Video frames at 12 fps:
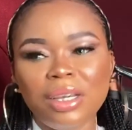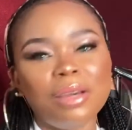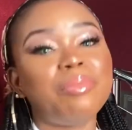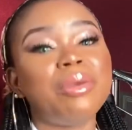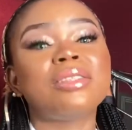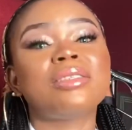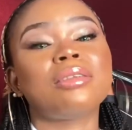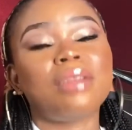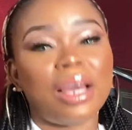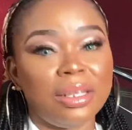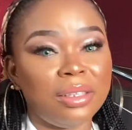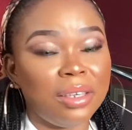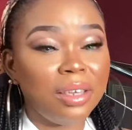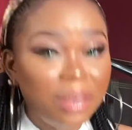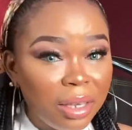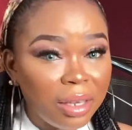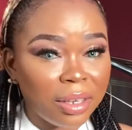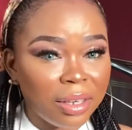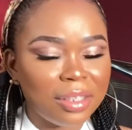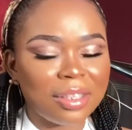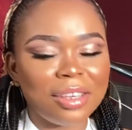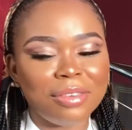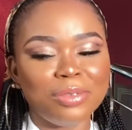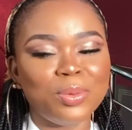but, like, the heat
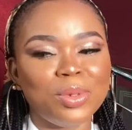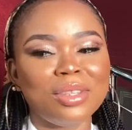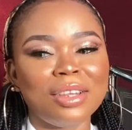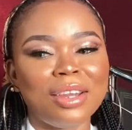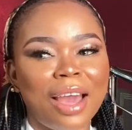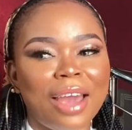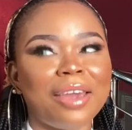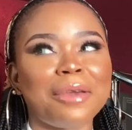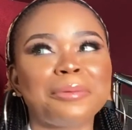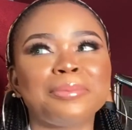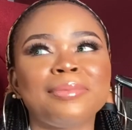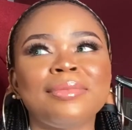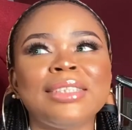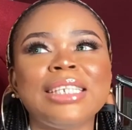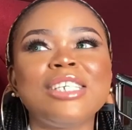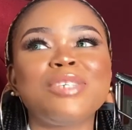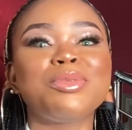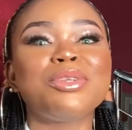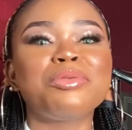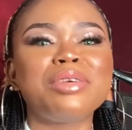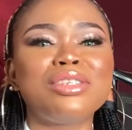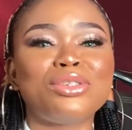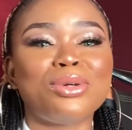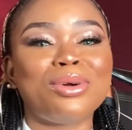has been, like, it's been a
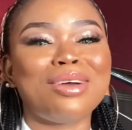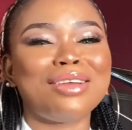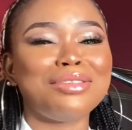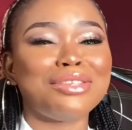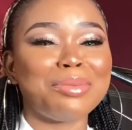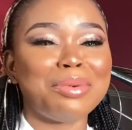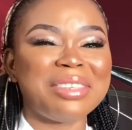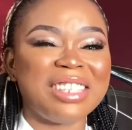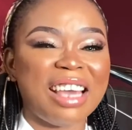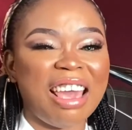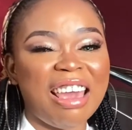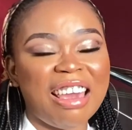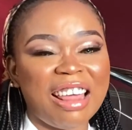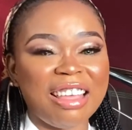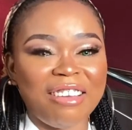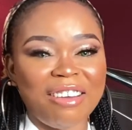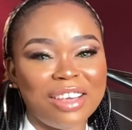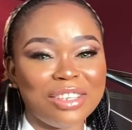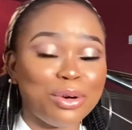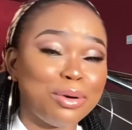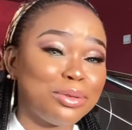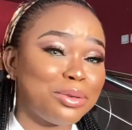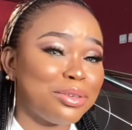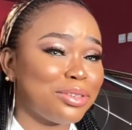real struggle. I know some people will say, hey, Nigeria is
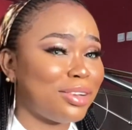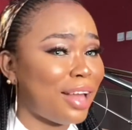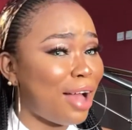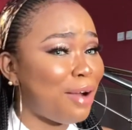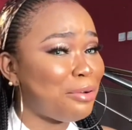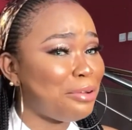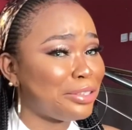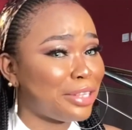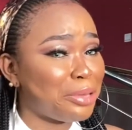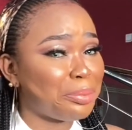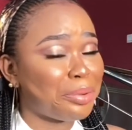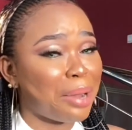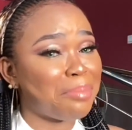hot also. Like, I always say, well,